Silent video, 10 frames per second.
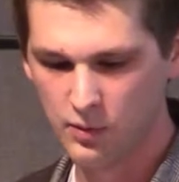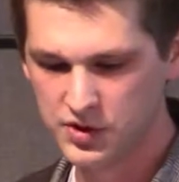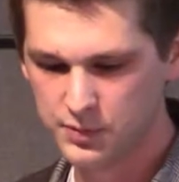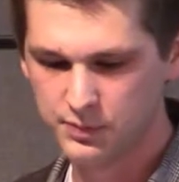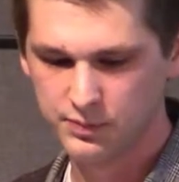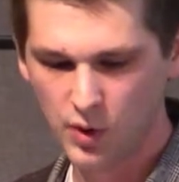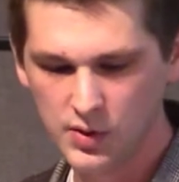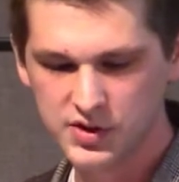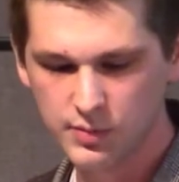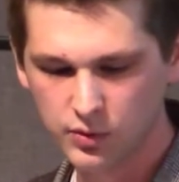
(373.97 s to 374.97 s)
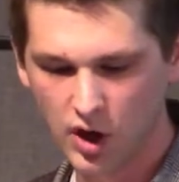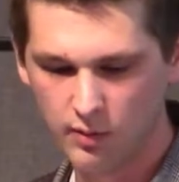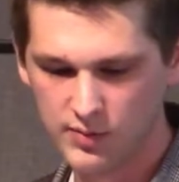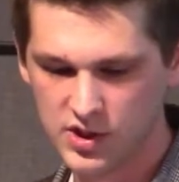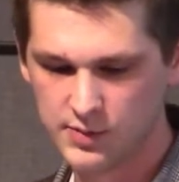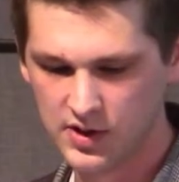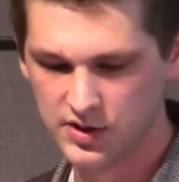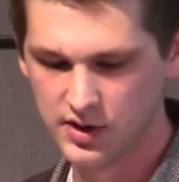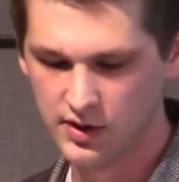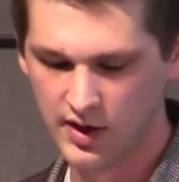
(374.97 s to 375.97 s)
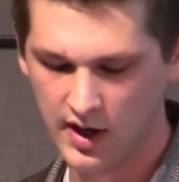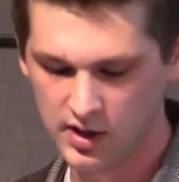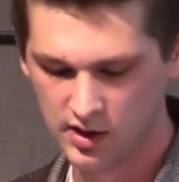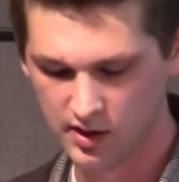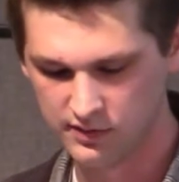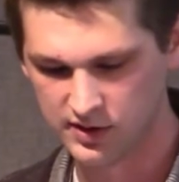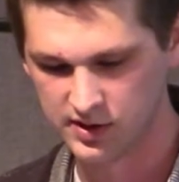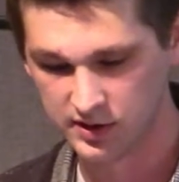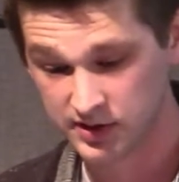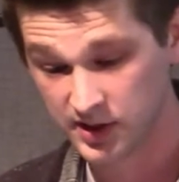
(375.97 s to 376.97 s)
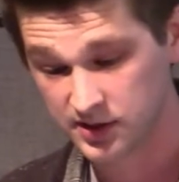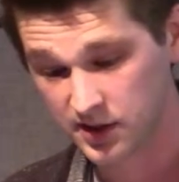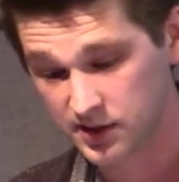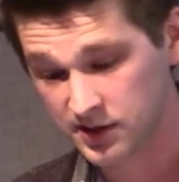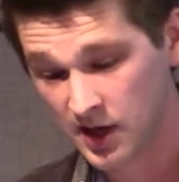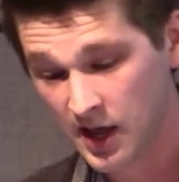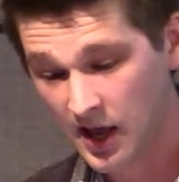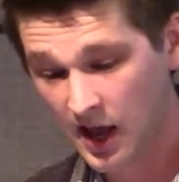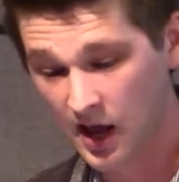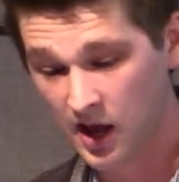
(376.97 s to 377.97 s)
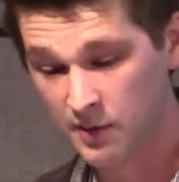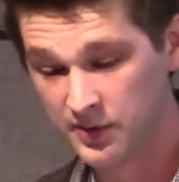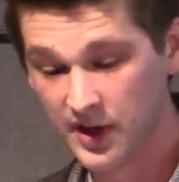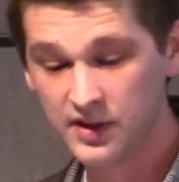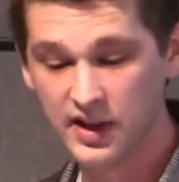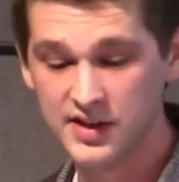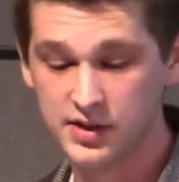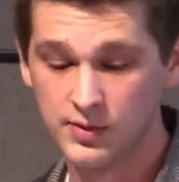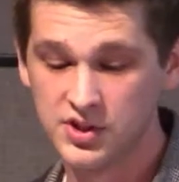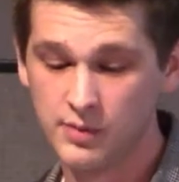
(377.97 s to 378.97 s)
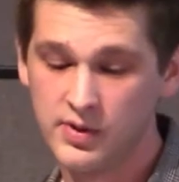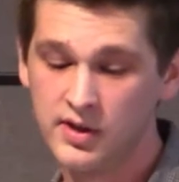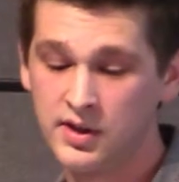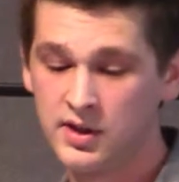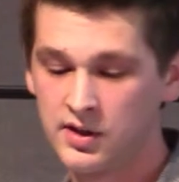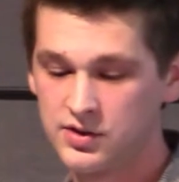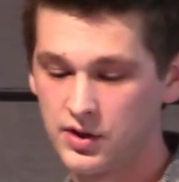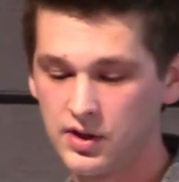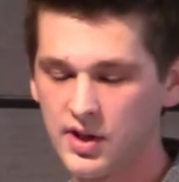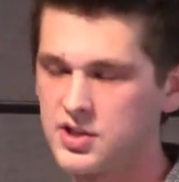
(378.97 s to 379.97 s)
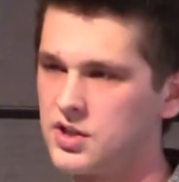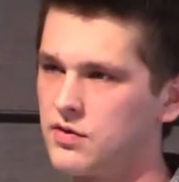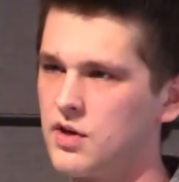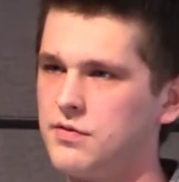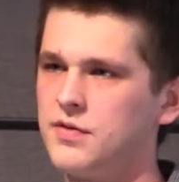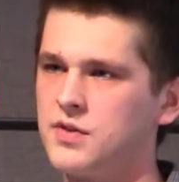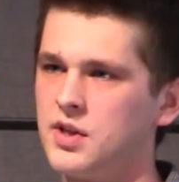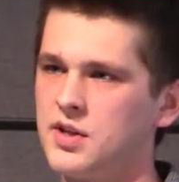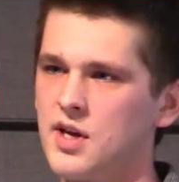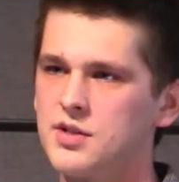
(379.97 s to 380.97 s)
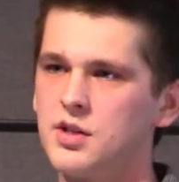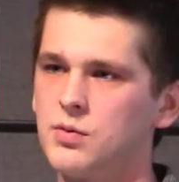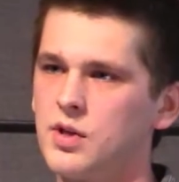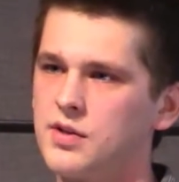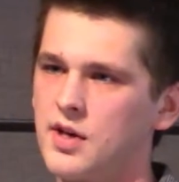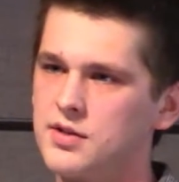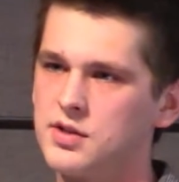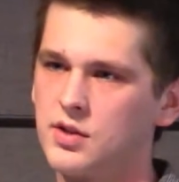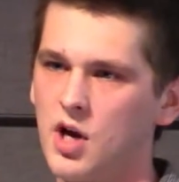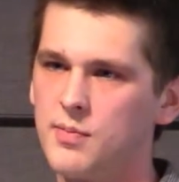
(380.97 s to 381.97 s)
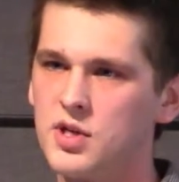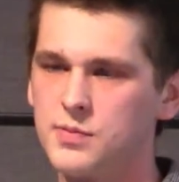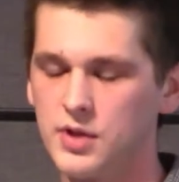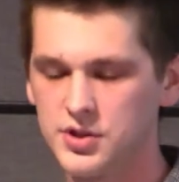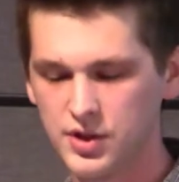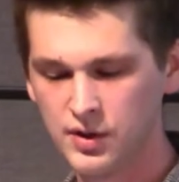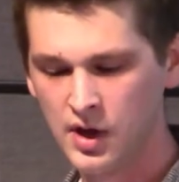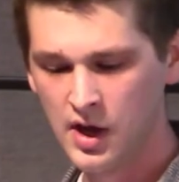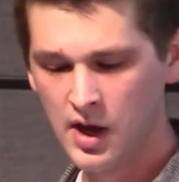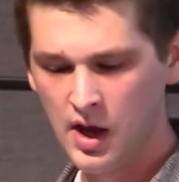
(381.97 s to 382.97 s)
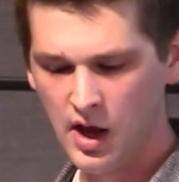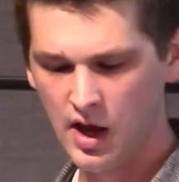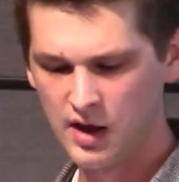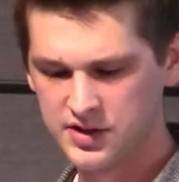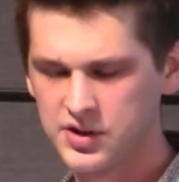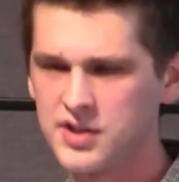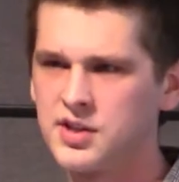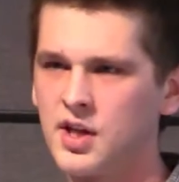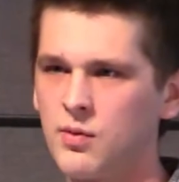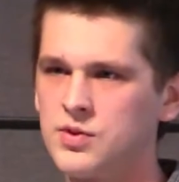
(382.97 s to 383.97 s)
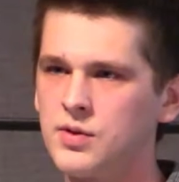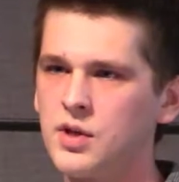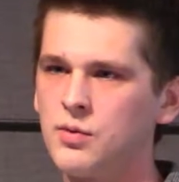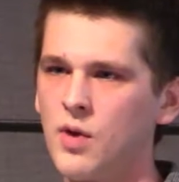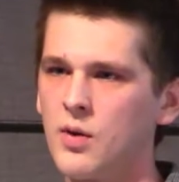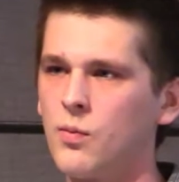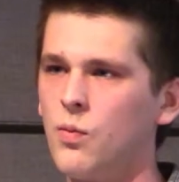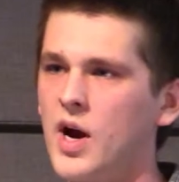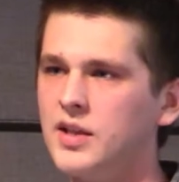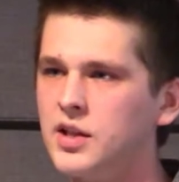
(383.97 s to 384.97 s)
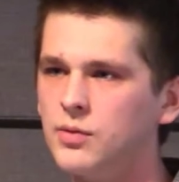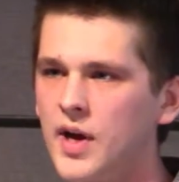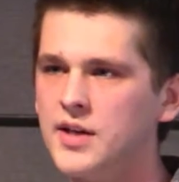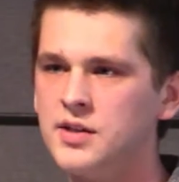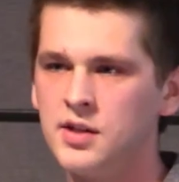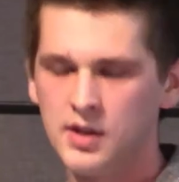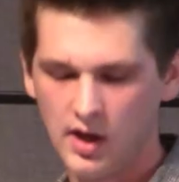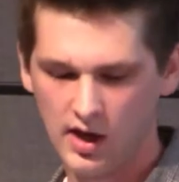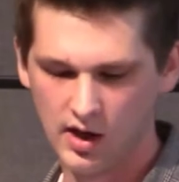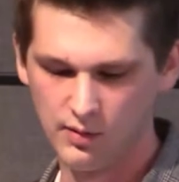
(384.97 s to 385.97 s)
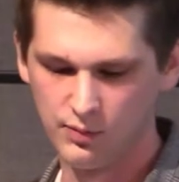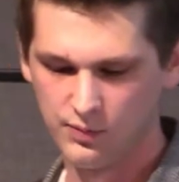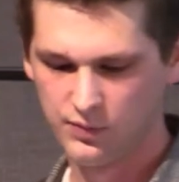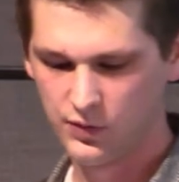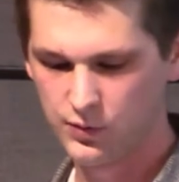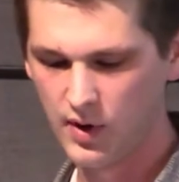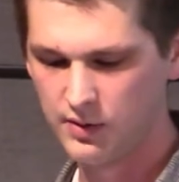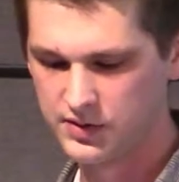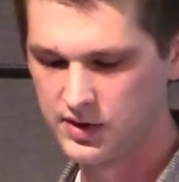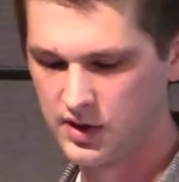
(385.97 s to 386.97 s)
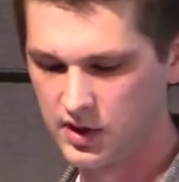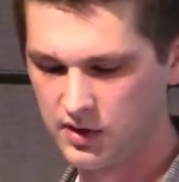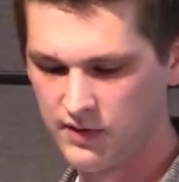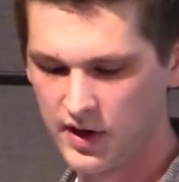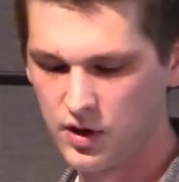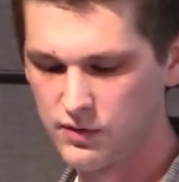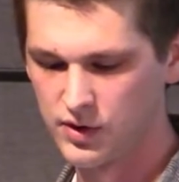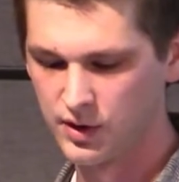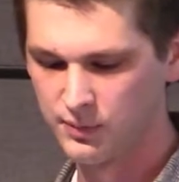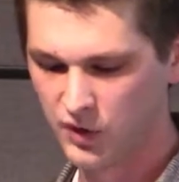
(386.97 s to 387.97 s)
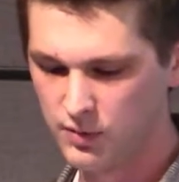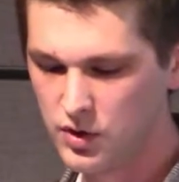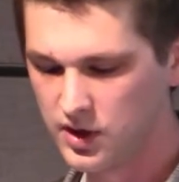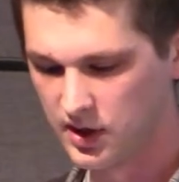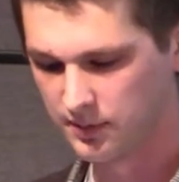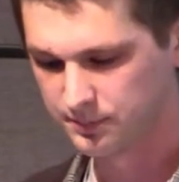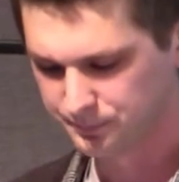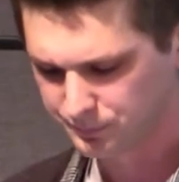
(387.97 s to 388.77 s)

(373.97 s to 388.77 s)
which posed some problems, especially near the end of its existence. Uh, but nonetheless, it reached a peak circulation of around 15,000 to 20,000 copies per issue, uh, suggesting that it was really quite widely read um, throughout the Vancouver community.